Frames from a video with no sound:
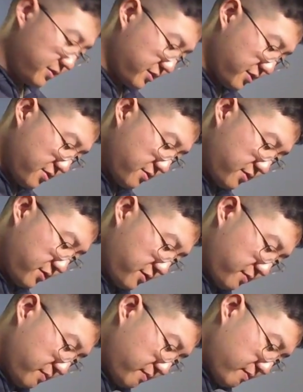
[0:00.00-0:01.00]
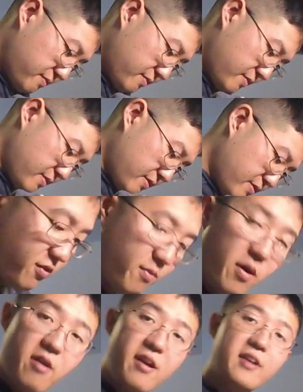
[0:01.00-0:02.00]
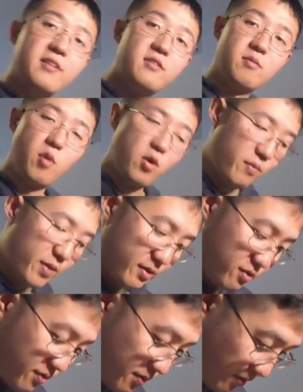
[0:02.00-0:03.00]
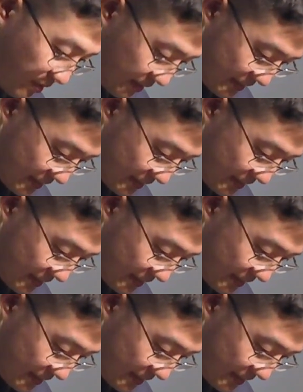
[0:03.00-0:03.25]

So all right, 1 minute of truth.